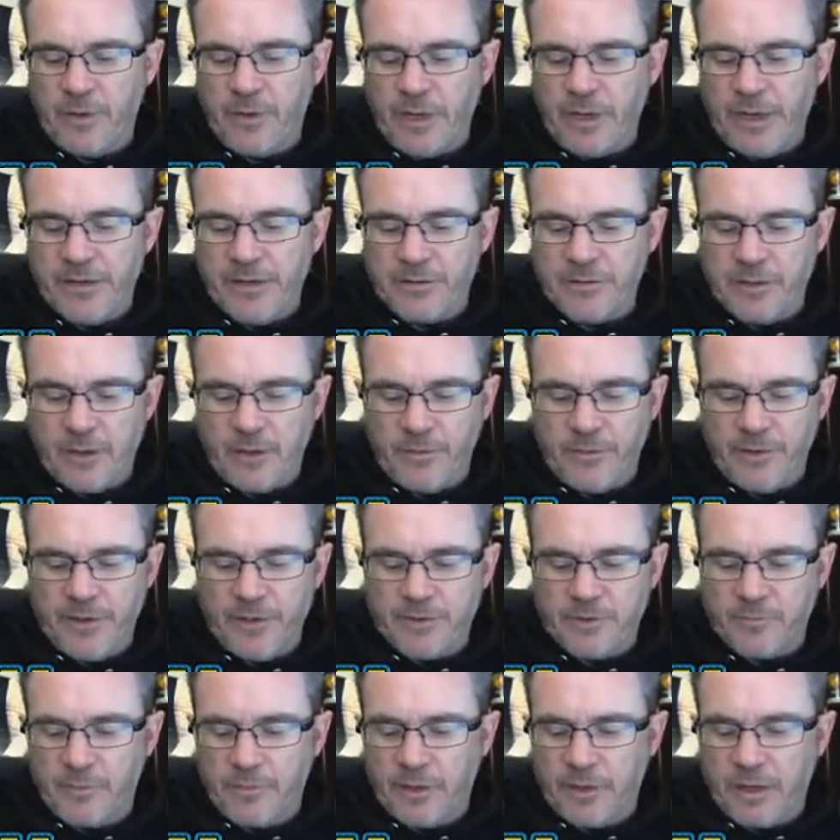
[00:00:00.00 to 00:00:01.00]
as
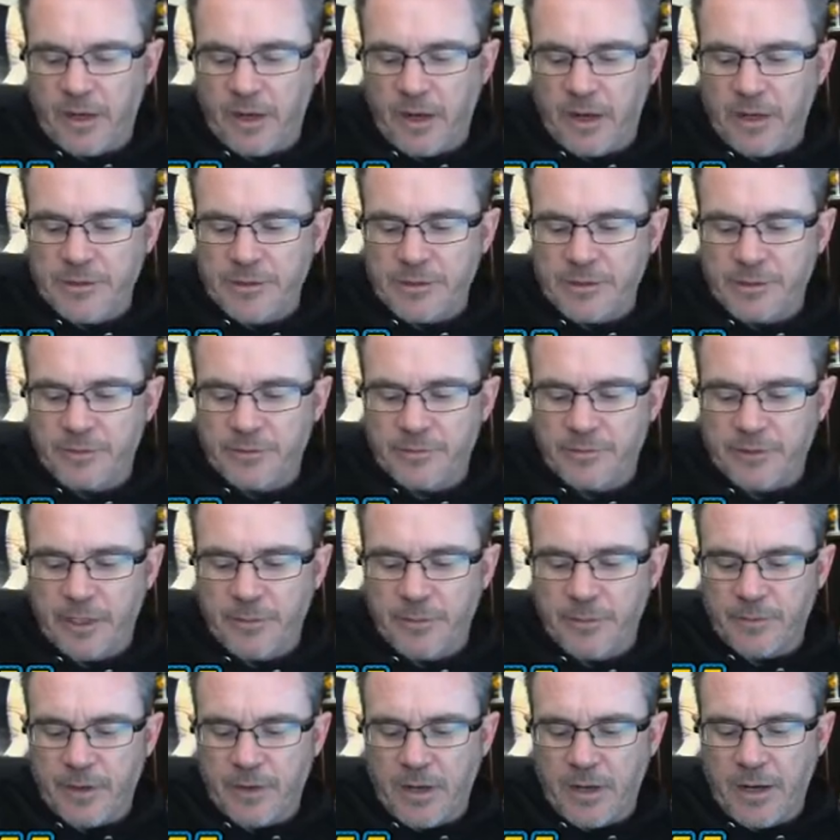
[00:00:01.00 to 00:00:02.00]
always, when Kai shows
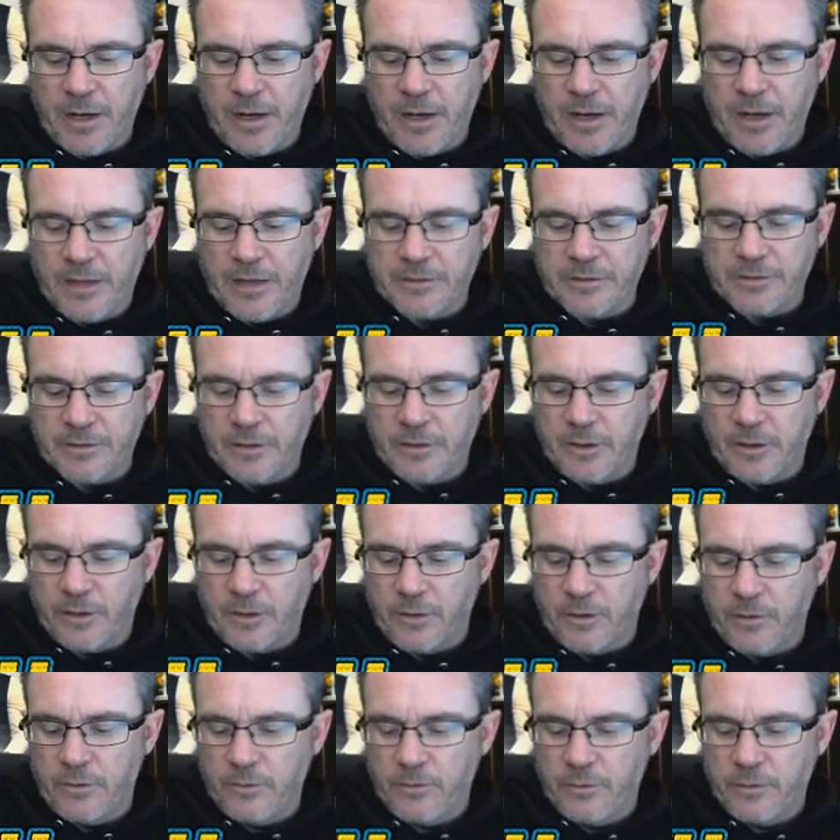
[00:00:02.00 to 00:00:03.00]
up, Kai has to
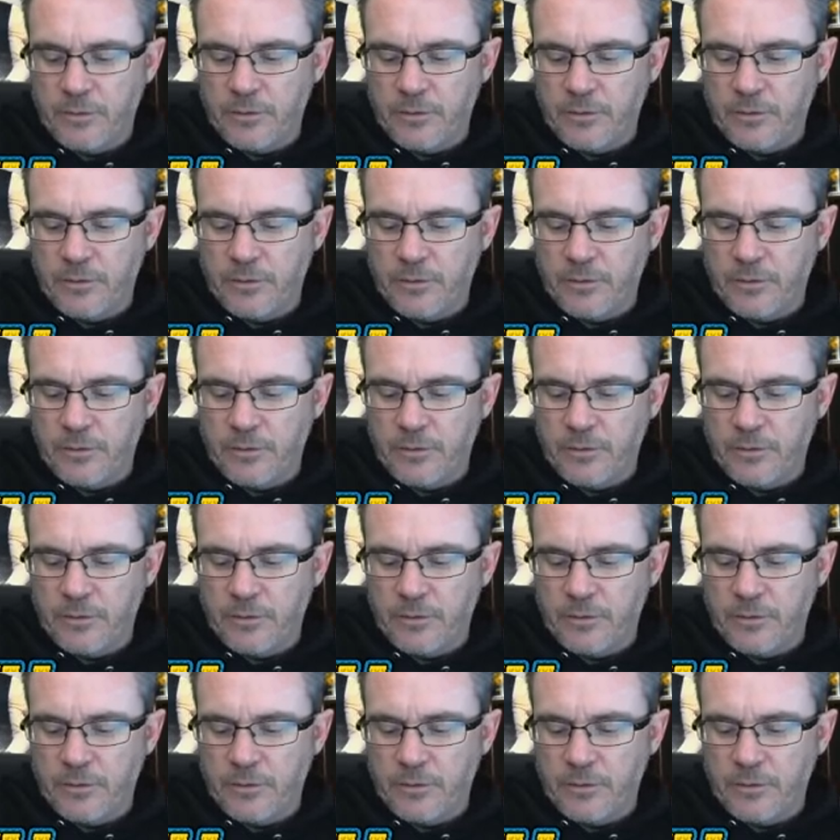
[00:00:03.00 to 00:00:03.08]
go.